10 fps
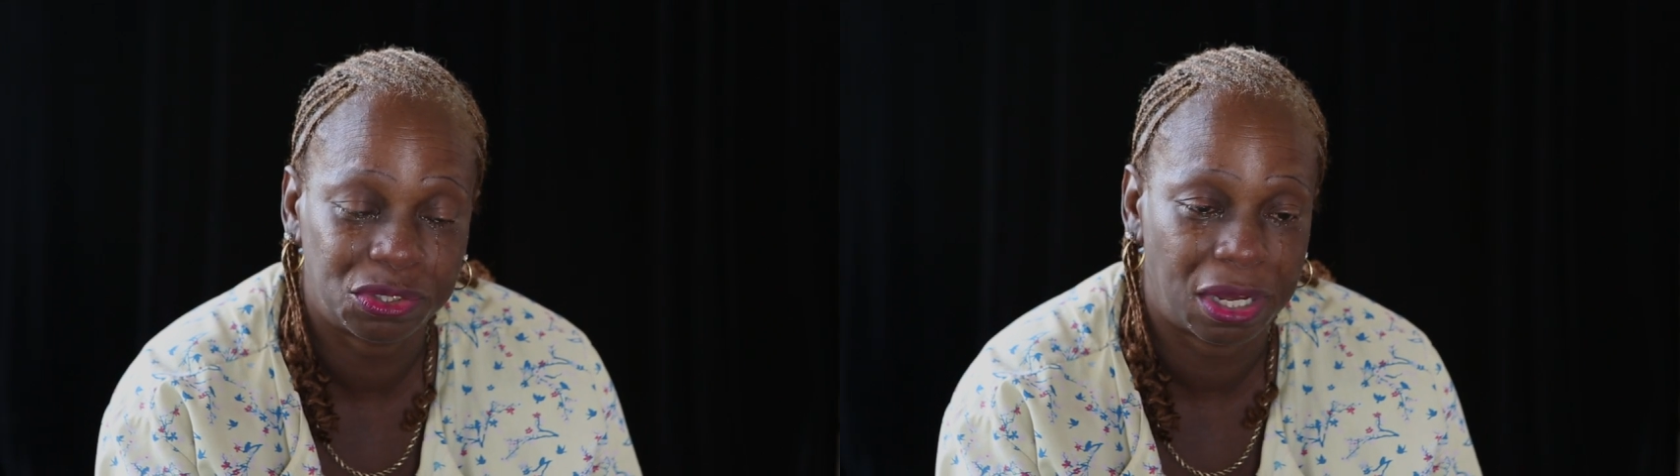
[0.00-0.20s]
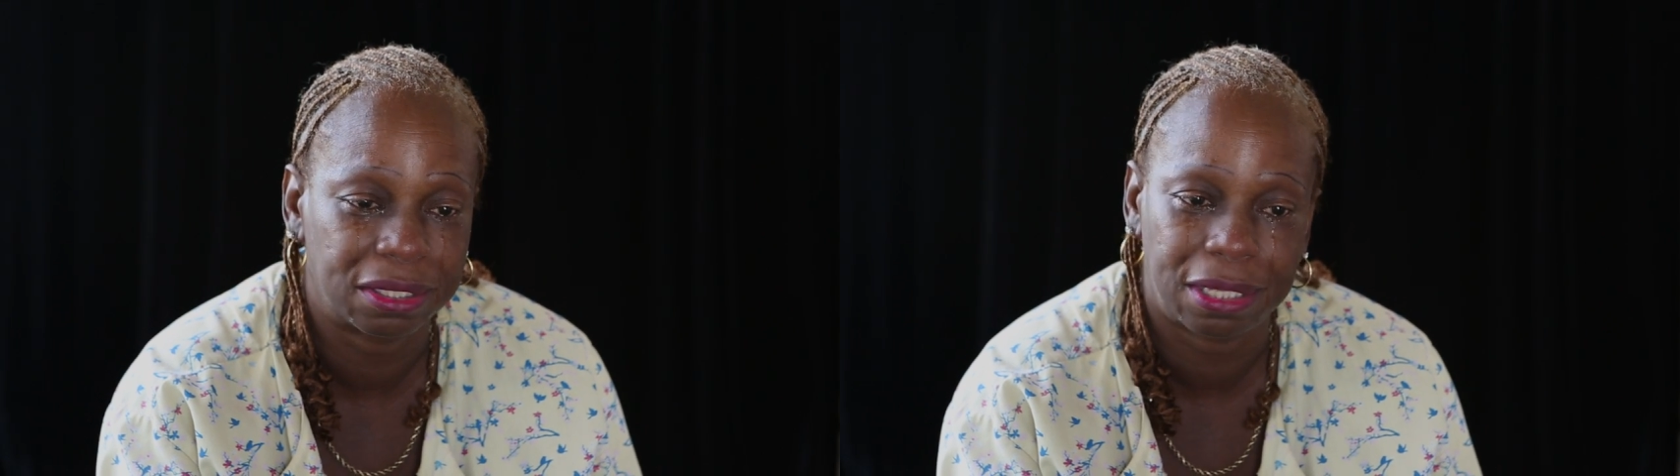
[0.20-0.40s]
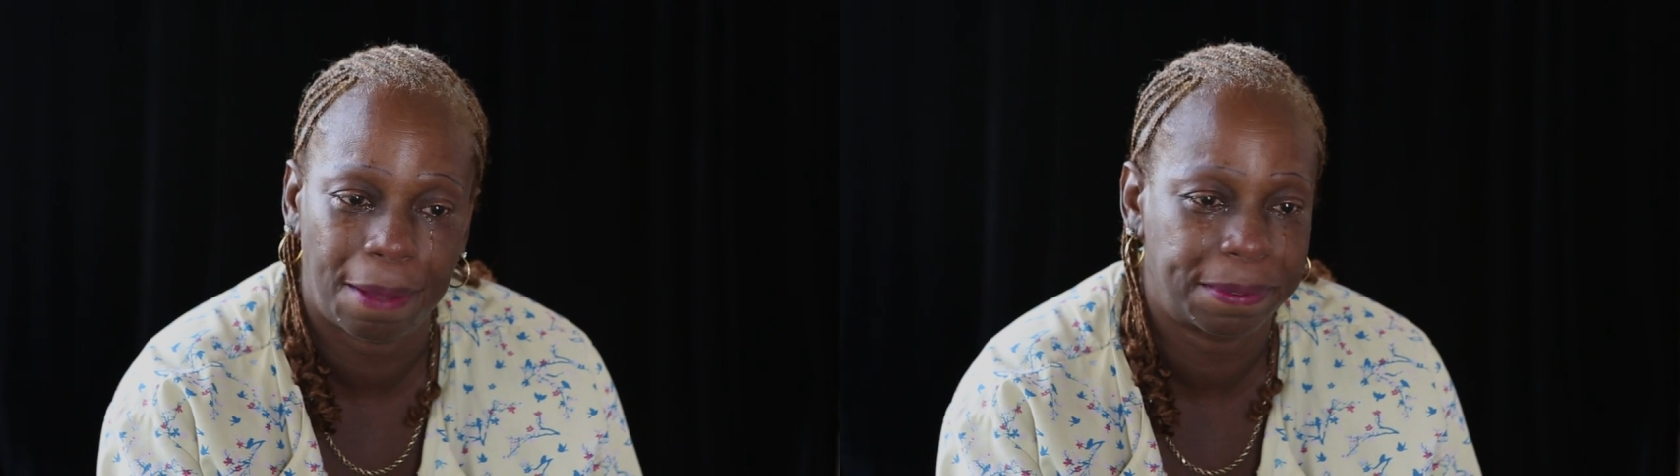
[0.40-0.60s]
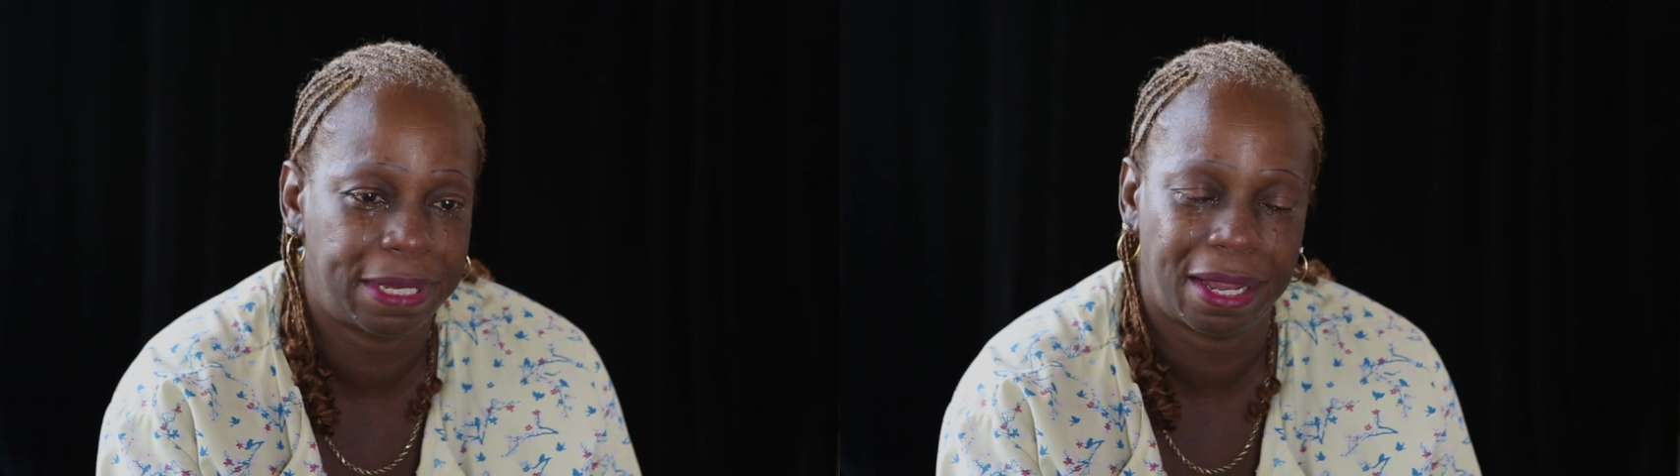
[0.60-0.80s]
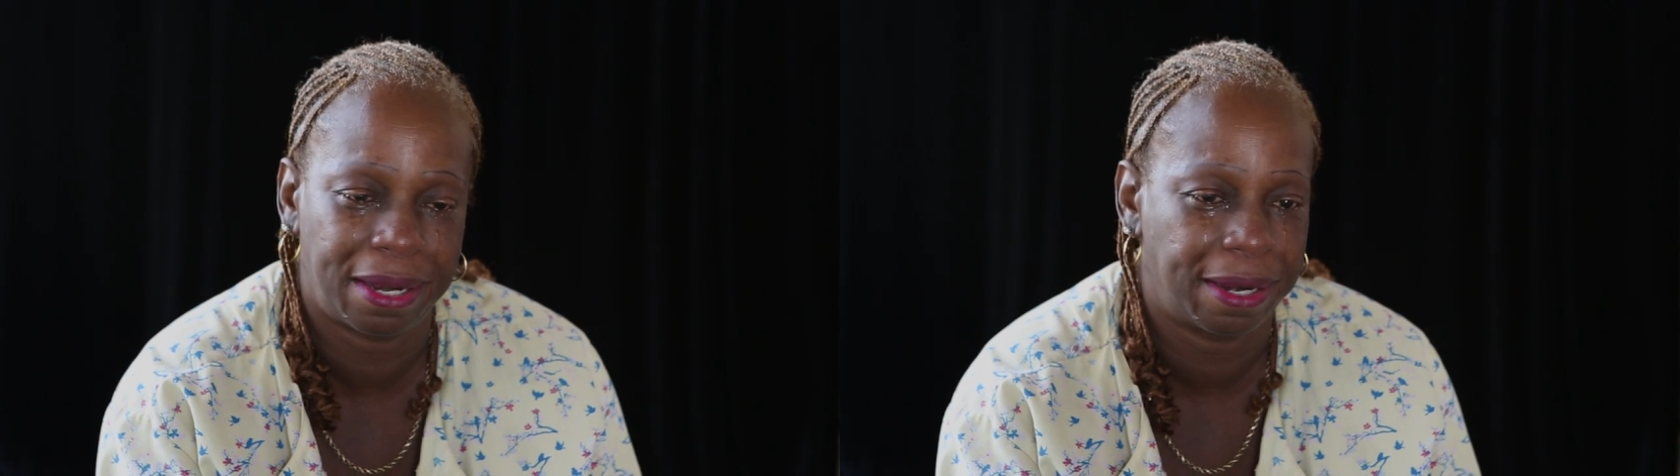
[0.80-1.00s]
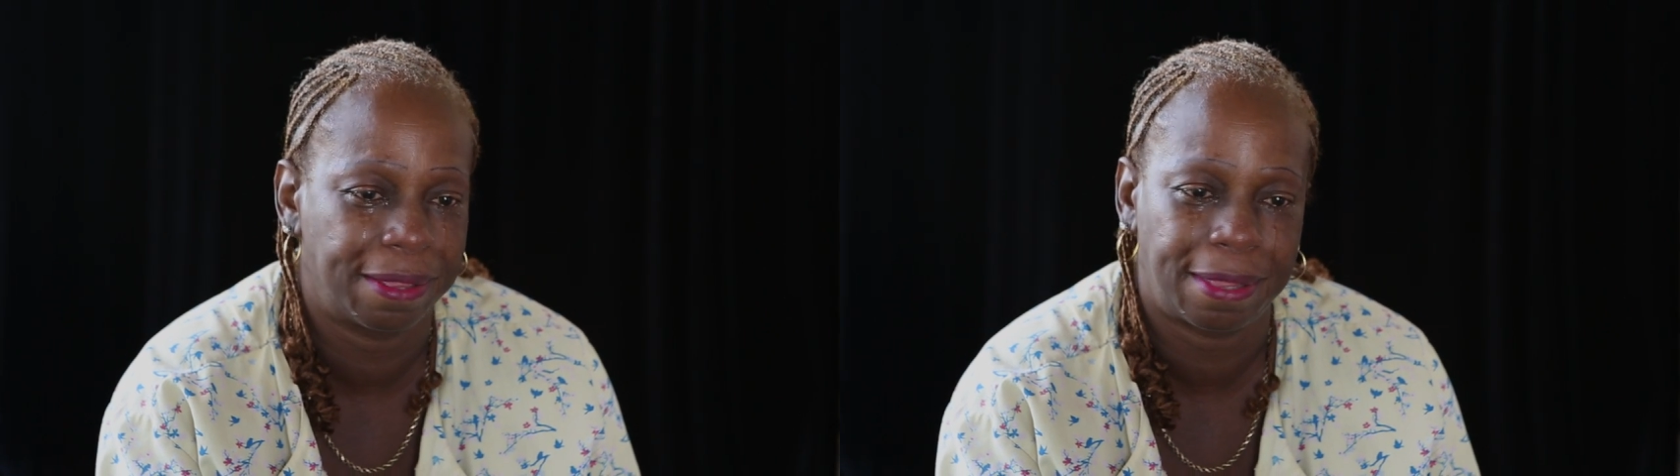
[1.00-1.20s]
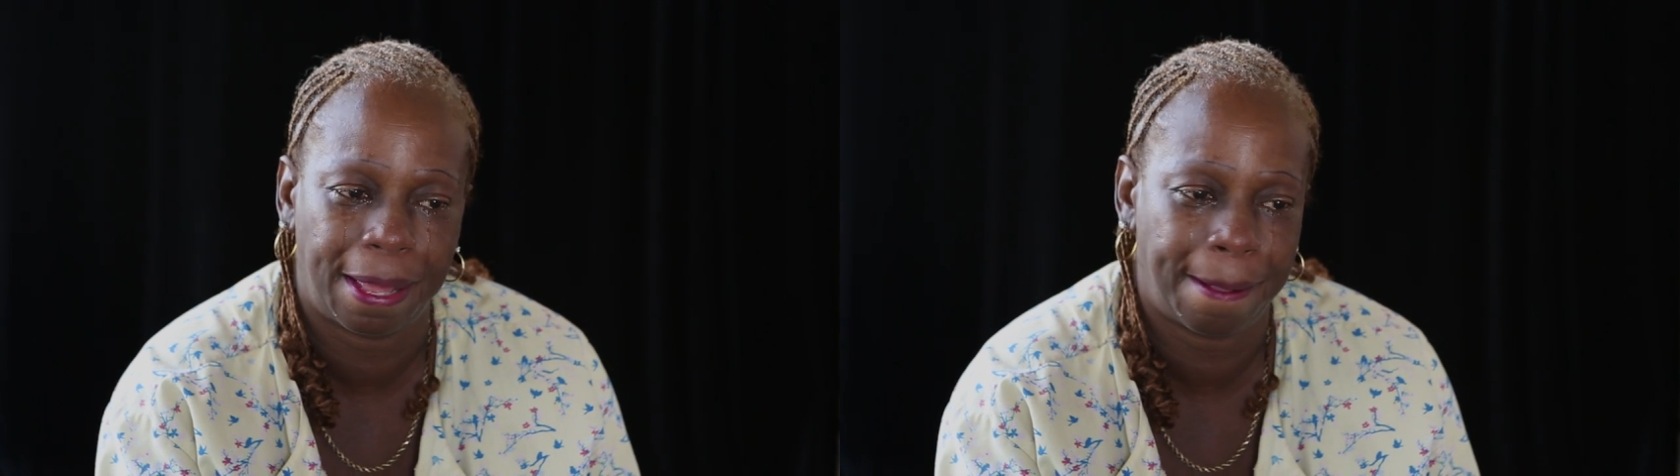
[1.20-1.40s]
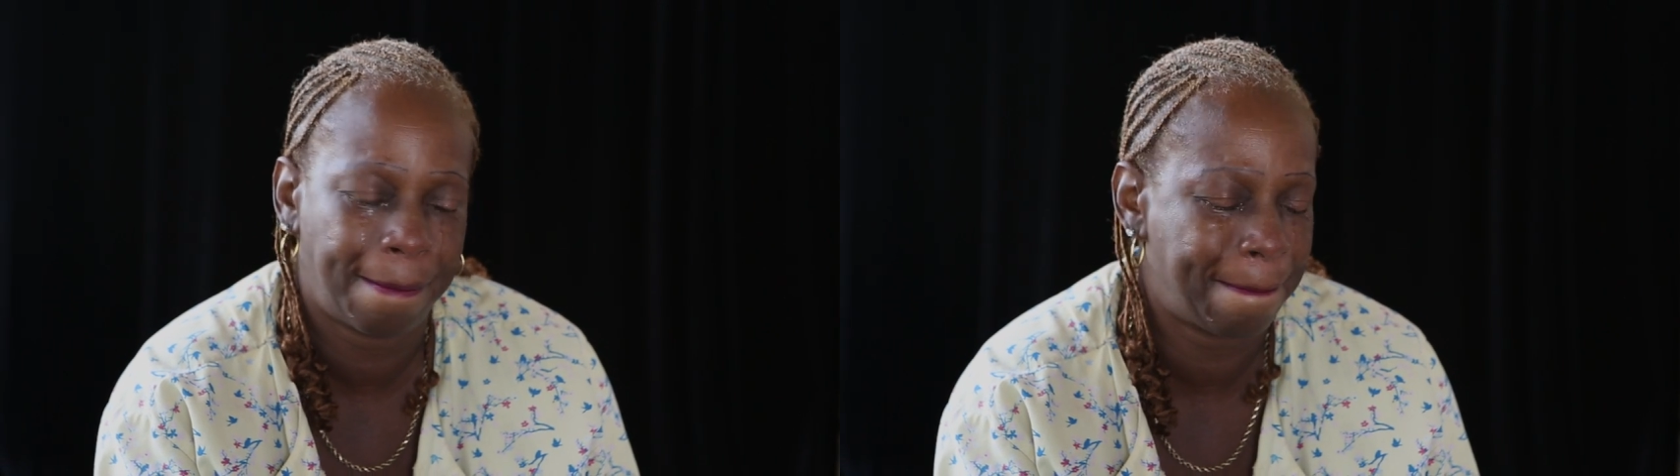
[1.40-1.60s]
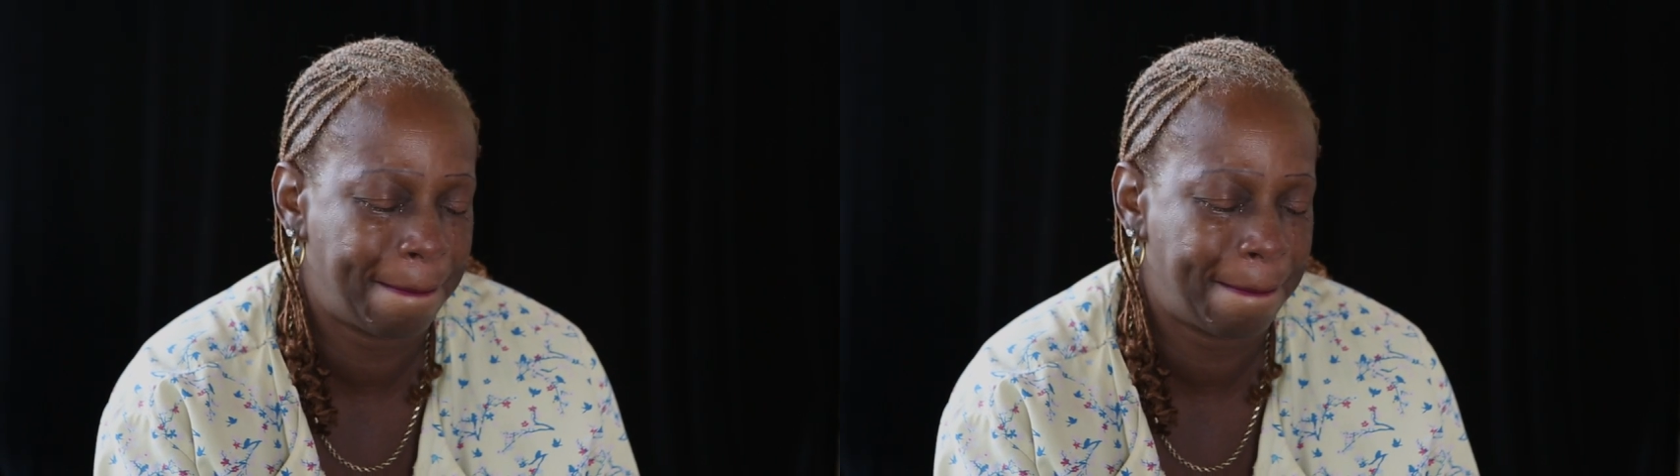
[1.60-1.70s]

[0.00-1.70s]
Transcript: So I stopped taking anything.